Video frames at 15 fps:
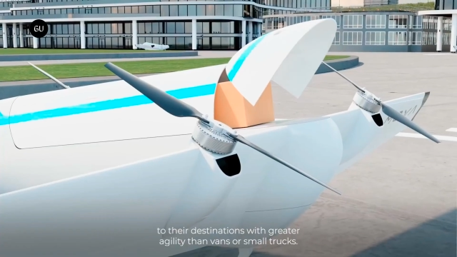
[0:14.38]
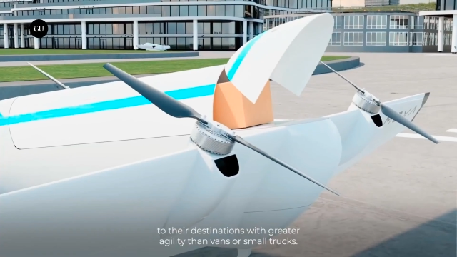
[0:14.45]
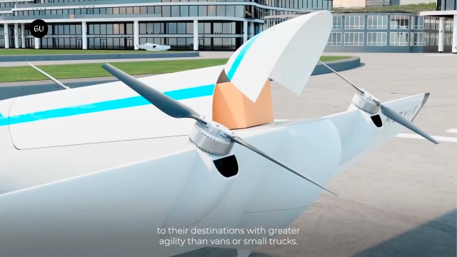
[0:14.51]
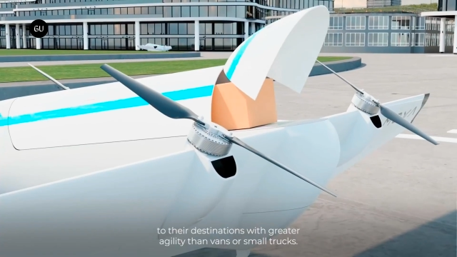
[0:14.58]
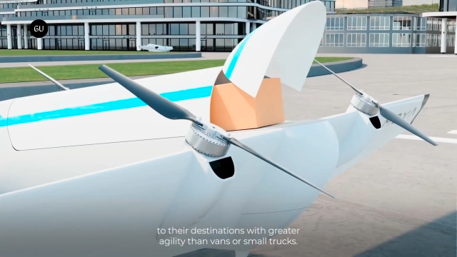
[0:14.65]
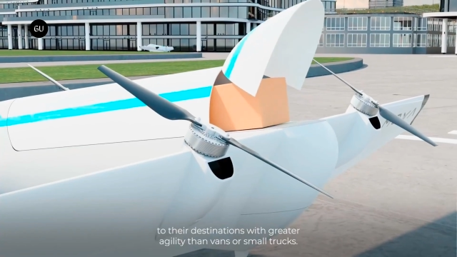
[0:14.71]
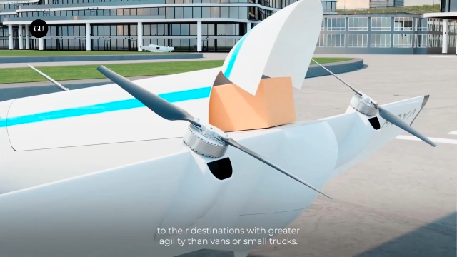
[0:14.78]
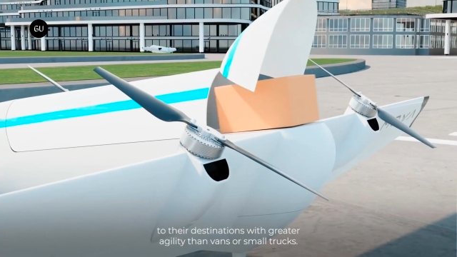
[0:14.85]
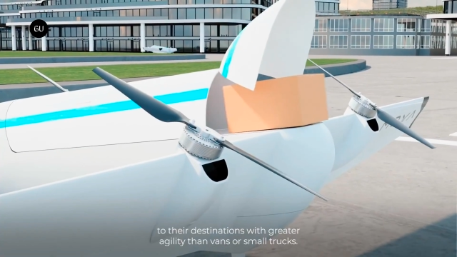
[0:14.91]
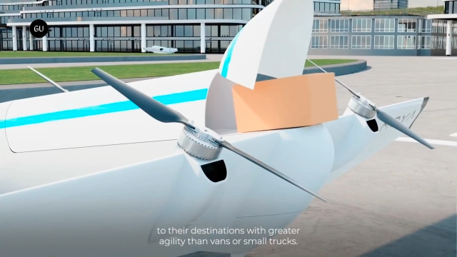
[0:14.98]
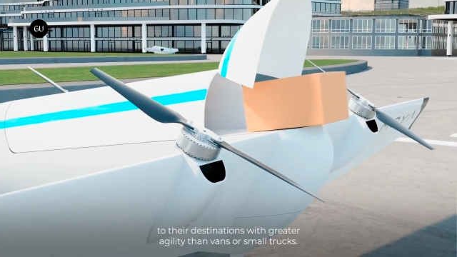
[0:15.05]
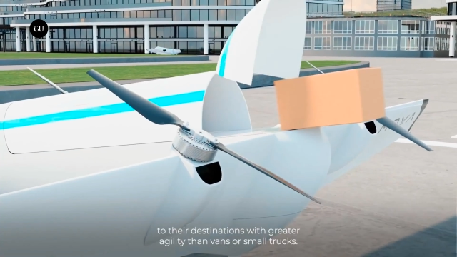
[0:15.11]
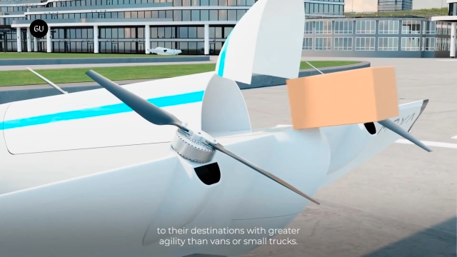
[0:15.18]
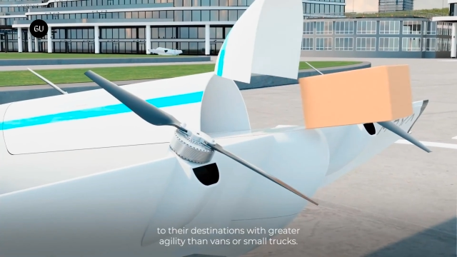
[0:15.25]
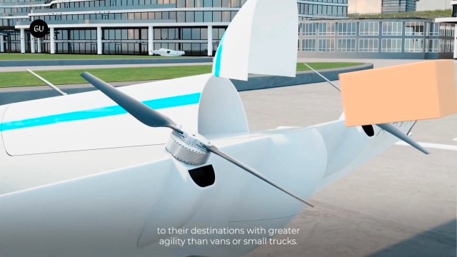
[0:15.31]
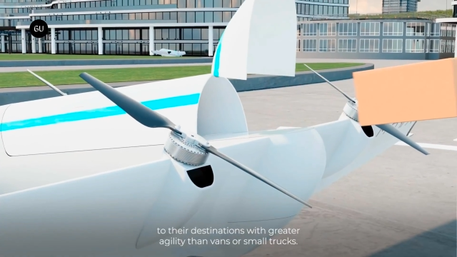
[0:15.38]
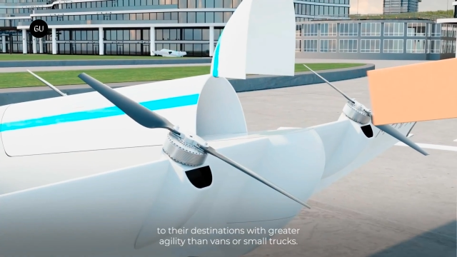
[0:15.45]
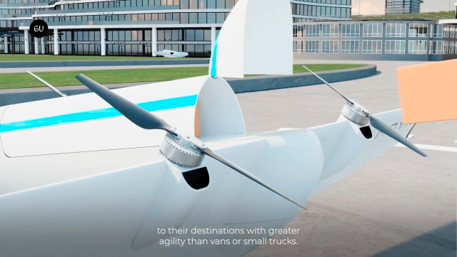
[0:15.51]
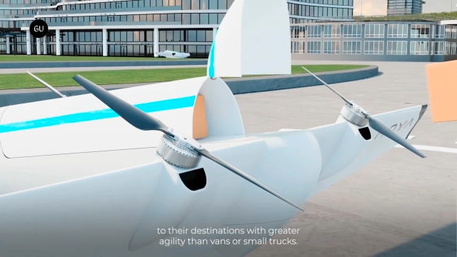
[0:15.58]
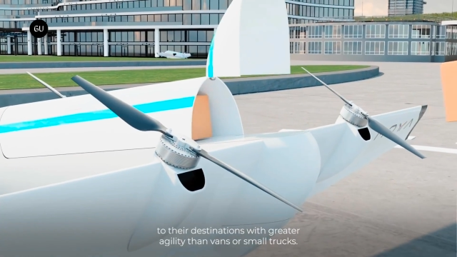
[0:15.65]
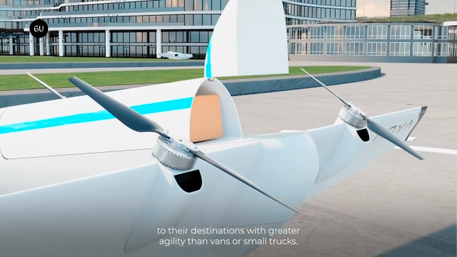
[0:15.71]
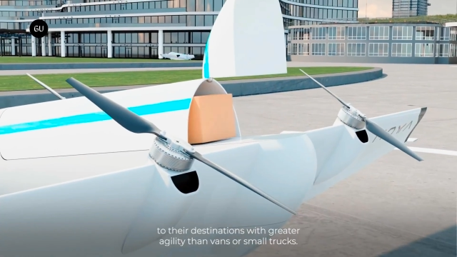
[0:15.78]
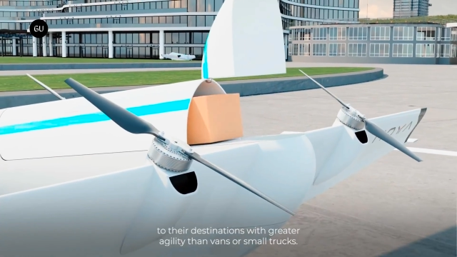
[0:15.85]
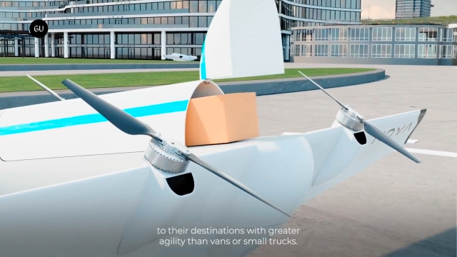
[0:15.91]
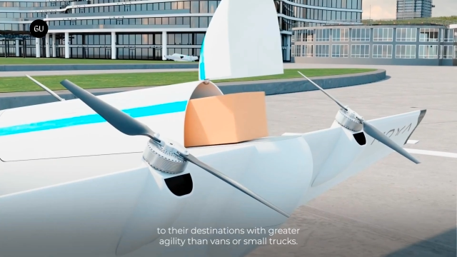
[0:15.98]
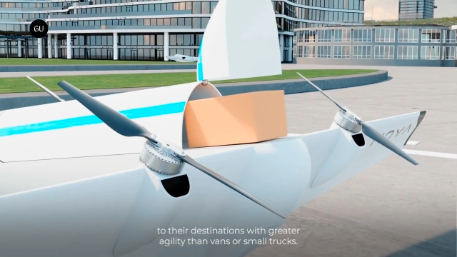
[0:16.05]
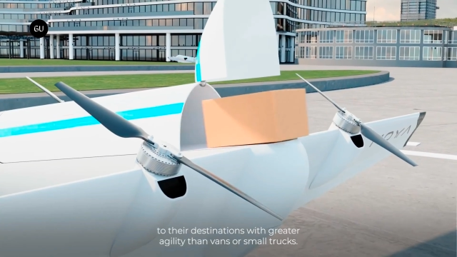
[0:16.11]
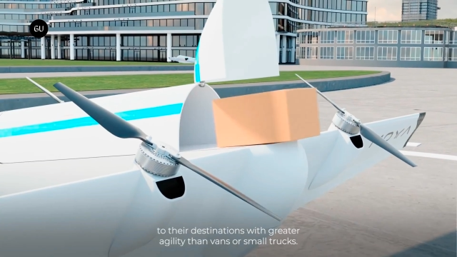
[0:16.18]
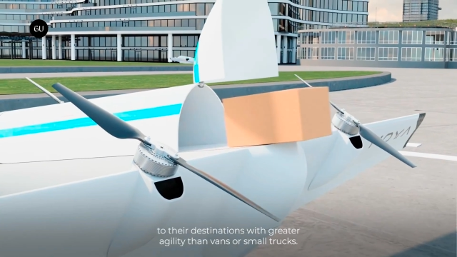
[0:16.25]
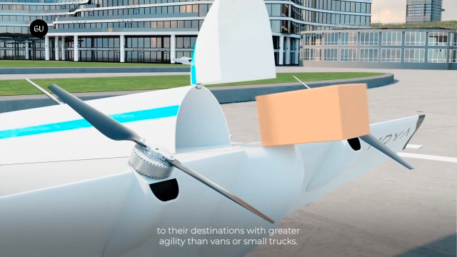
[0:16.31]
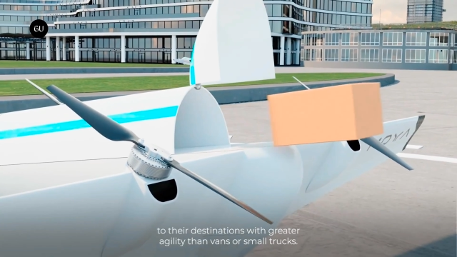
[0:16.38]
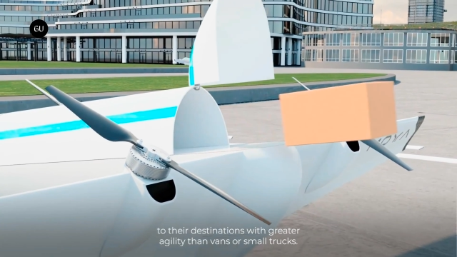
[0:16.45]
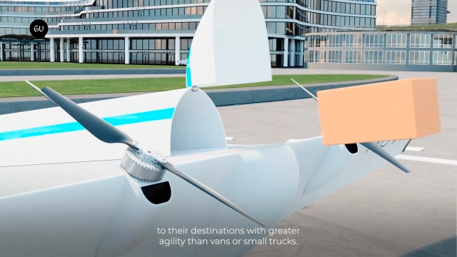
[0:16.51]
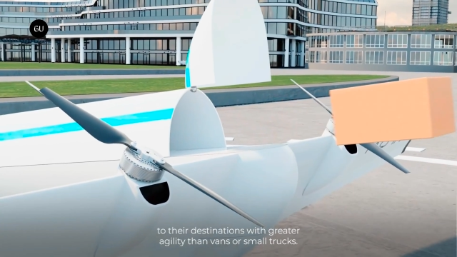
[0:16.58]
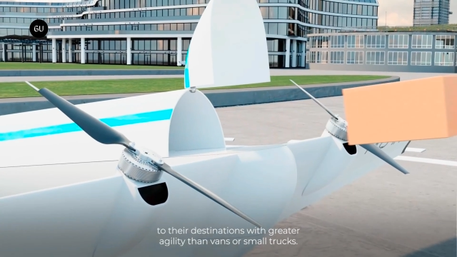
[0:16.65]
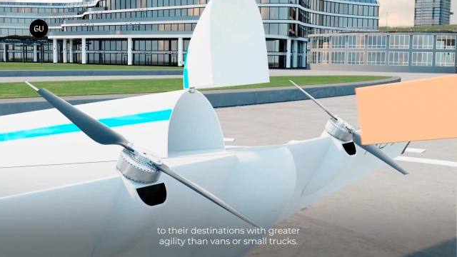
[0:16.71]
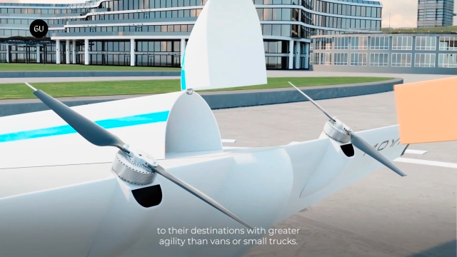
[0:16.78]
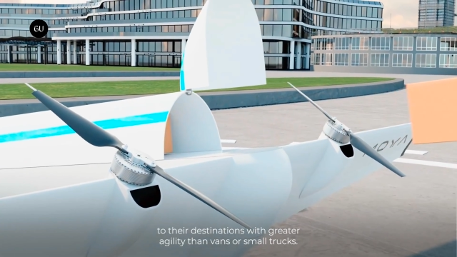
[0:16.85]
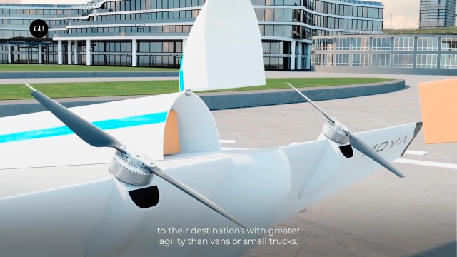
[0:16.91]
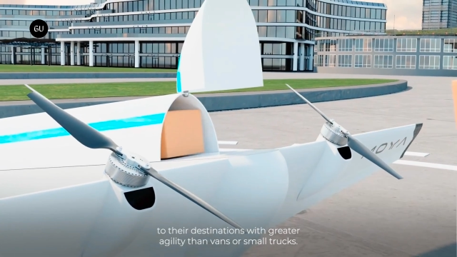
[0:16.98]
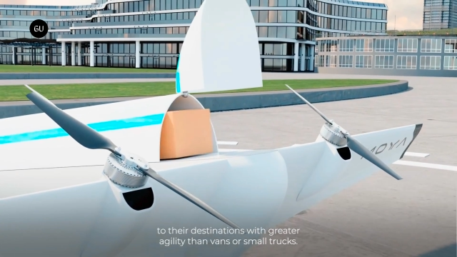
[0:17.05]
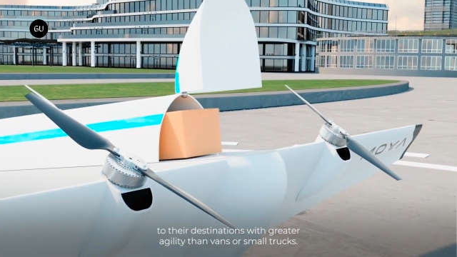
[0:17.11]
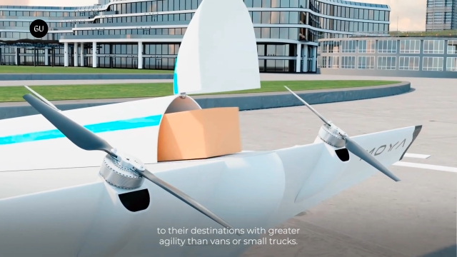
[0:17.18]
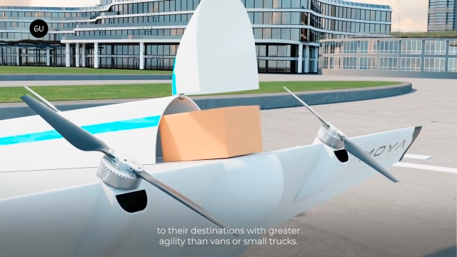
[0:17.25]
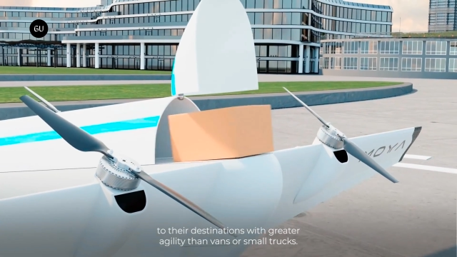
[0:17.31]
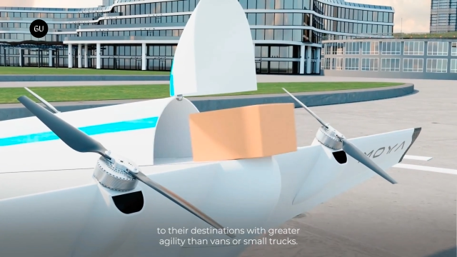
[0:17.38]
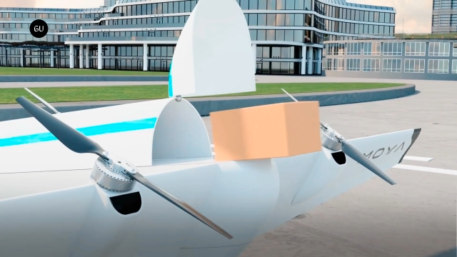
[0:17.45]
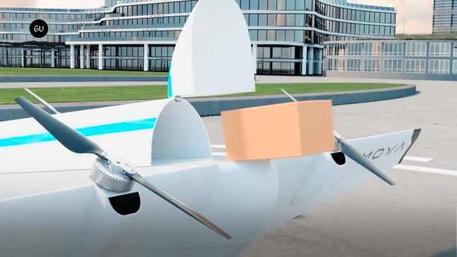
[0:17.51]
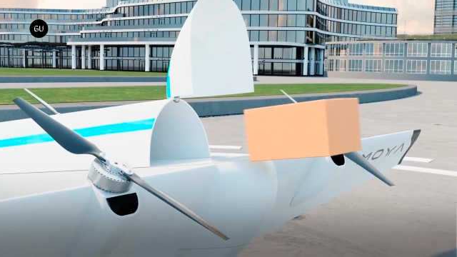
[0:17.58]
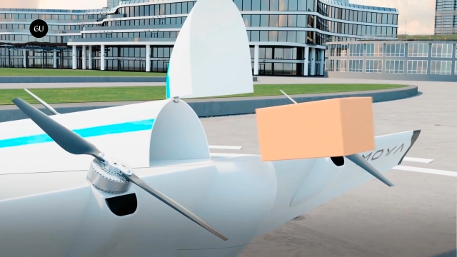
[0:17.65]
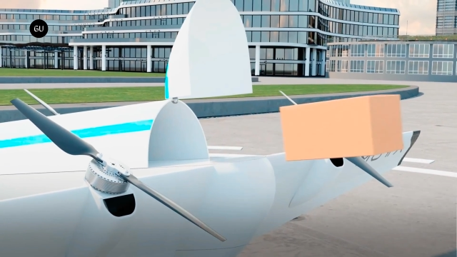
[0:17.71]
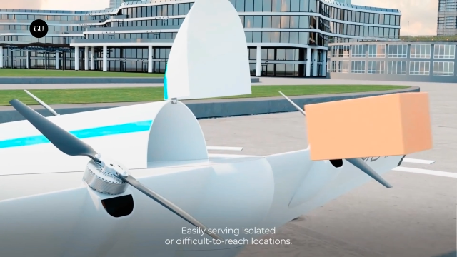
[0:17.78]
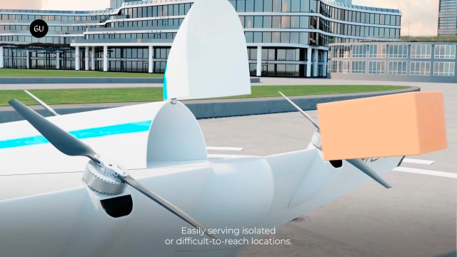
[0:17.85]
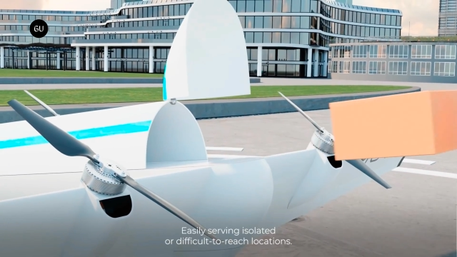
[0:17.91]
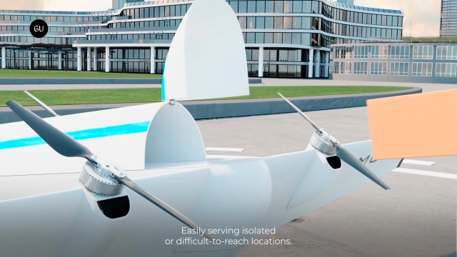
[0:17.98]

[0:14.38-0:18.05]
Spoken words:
Nobody's mouth can be seen.